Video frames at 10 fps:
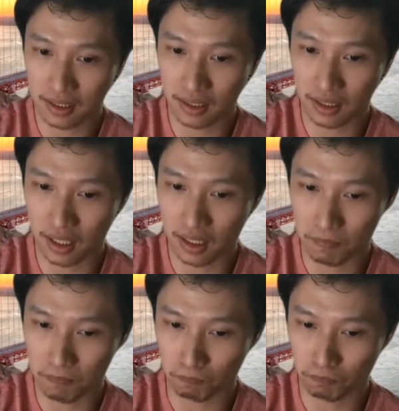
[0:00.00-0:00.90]

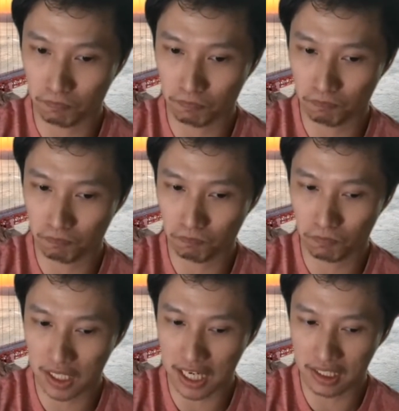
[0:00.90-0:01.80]

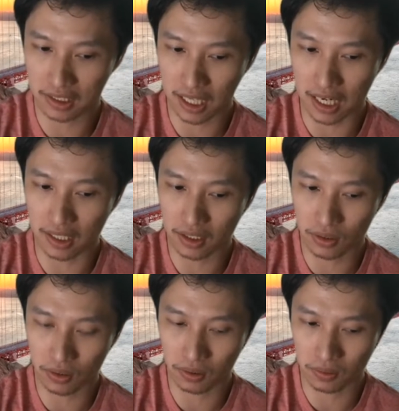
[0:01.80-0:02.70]
kind of
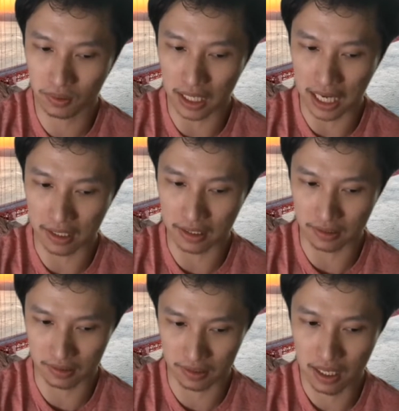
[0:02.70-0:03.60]
technical,
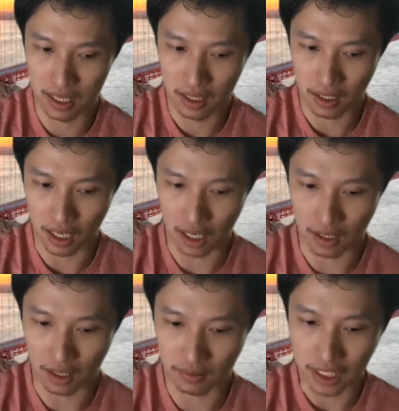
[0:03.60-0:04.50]
and
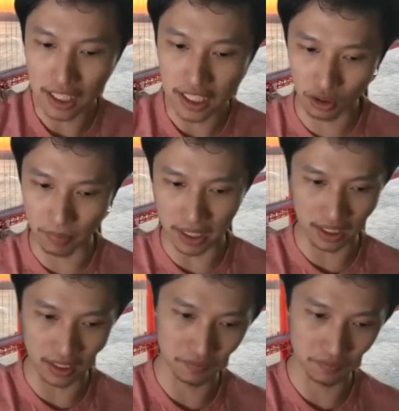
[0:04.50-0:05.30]
thing need to be,